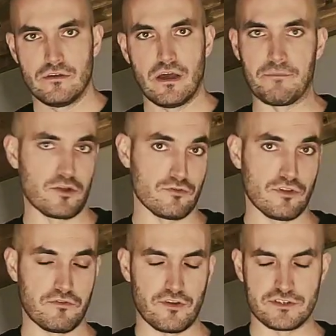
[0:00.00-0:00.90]
I'm not good
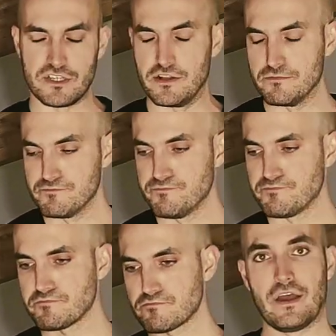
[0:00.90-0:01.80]
at front style.
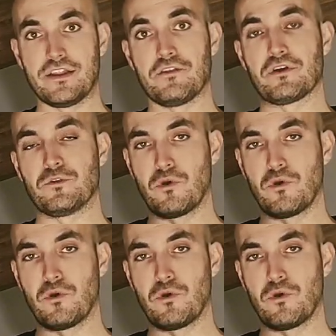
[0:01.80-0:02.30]
And then you can